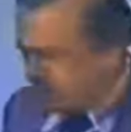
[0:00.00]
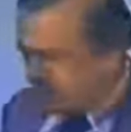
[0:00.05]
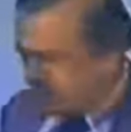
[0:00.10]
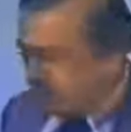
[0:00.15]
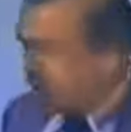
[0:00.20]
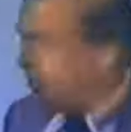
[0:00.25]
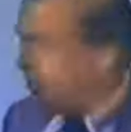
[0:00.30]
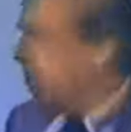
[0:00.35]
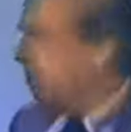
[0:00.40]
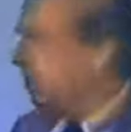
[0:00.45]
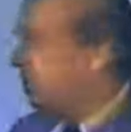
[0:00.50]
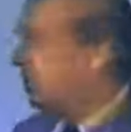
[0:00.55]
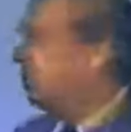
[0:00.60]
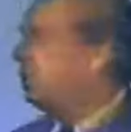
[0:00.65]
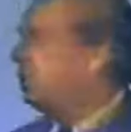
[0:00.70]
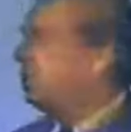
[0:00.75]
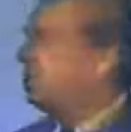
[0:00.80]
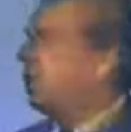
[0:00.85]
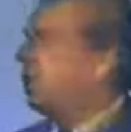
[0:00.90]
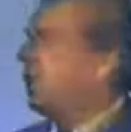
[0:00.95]
and therefore
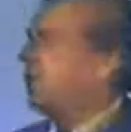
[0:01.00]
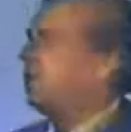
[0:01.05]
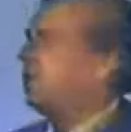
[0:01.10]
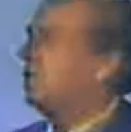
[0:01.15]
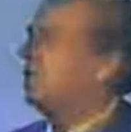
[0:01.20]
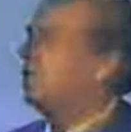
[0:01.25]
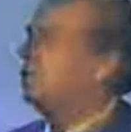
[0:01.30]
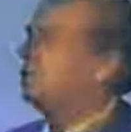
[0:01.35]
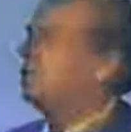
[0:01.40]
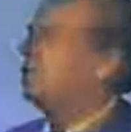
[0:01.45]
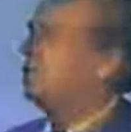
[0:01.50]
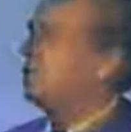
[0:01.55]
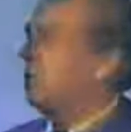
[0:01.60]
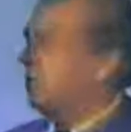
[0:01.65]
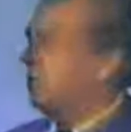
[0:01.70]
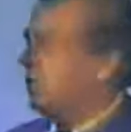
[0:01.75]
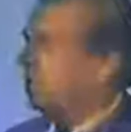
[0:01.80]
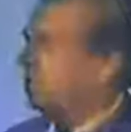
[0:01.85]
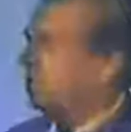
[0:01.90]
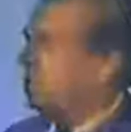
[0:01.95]
the Stalinists were
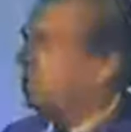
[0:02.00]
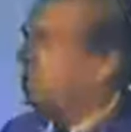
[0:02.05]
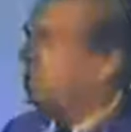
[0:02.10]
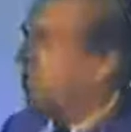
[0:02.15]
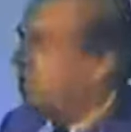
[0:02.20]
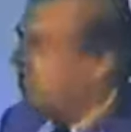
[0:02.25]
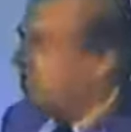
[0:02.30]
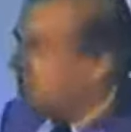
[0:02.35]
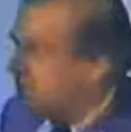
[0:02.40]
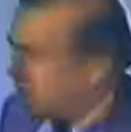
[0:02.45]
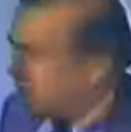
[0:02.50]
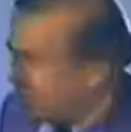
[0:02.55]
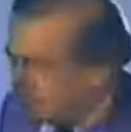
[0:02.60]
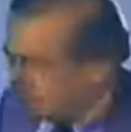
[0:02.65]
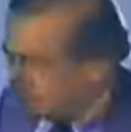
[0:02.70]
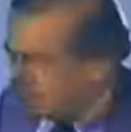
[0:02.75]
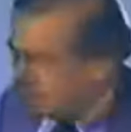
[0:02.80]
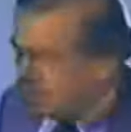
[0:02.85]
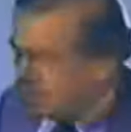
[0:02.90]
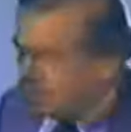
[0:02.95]
running the
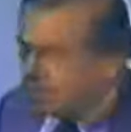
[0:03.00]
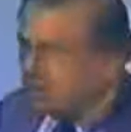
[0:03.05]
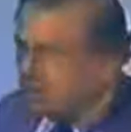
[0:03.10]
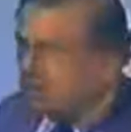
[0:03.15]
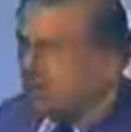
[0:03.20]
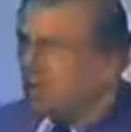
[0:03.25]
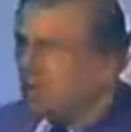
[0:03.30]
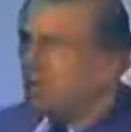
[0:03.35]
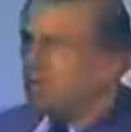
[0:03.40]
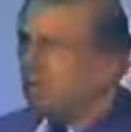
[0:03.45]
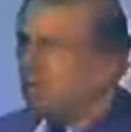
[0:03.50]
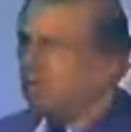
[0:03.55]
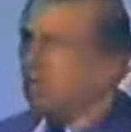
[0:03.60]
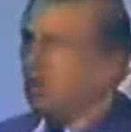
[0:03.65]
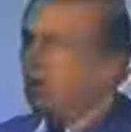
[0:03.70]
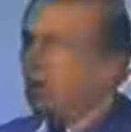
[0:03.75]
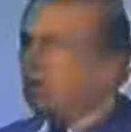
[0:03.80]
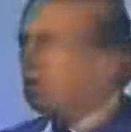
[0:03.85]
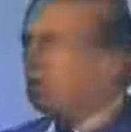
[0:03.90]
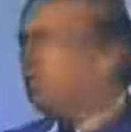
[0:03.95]
United States They
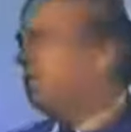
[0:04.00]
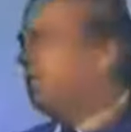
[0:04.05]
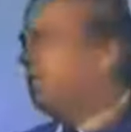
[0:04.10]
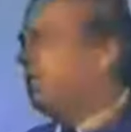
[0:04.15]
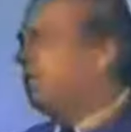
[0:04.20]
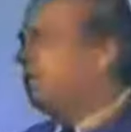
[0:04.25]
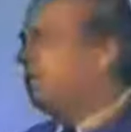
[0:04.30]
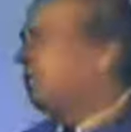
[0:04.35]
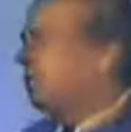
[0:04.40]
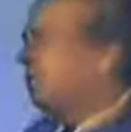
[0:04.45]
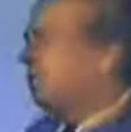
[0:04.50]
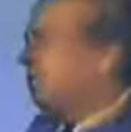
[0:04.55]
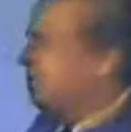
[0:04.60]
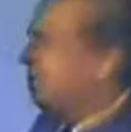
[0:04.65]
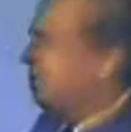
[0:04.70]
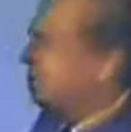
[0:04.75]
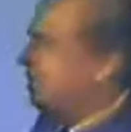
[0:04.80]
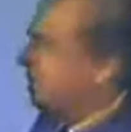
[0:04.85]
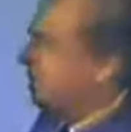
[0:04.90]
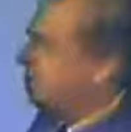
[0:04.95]
called it the New
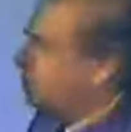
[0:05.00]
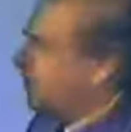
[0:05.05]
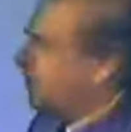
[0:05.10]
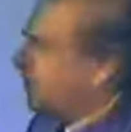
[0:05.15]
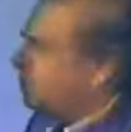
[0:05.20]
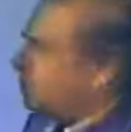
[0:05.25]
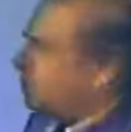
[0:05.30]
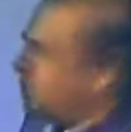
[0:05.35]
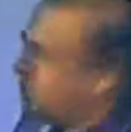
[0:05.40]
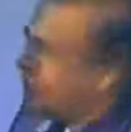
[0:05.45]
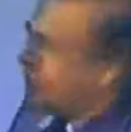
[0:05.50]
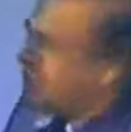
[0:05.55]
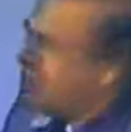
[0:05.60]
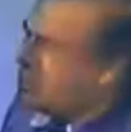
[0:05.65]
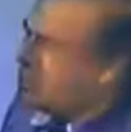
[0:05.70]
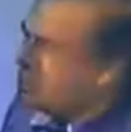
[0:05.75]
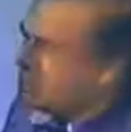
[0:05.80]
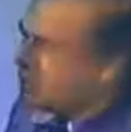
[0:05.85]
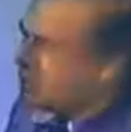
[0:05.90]
Deal, but it was actually the